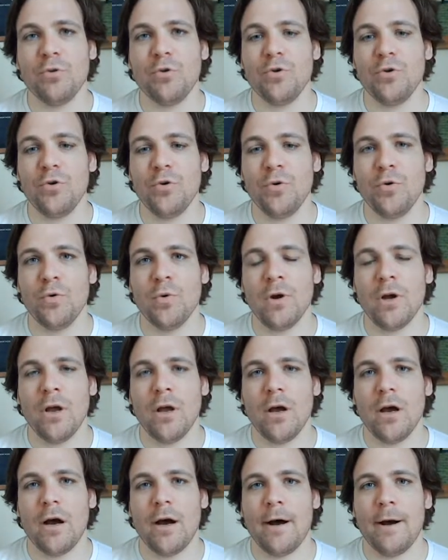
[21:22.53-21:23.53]
who
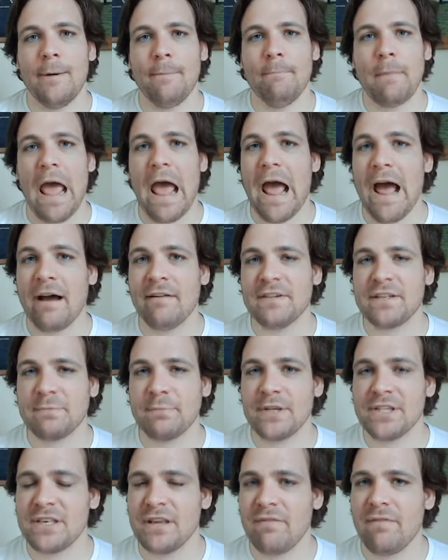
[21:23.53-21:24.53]
have
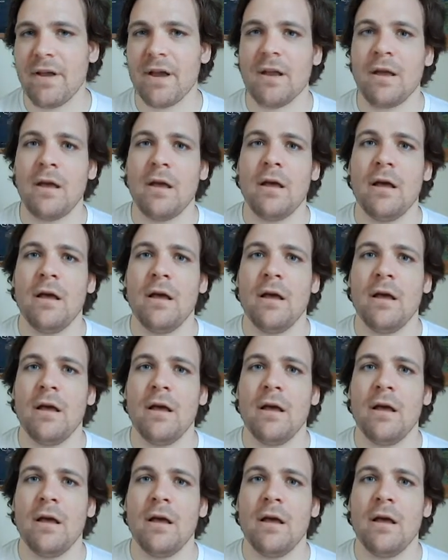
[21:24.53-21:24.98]
specific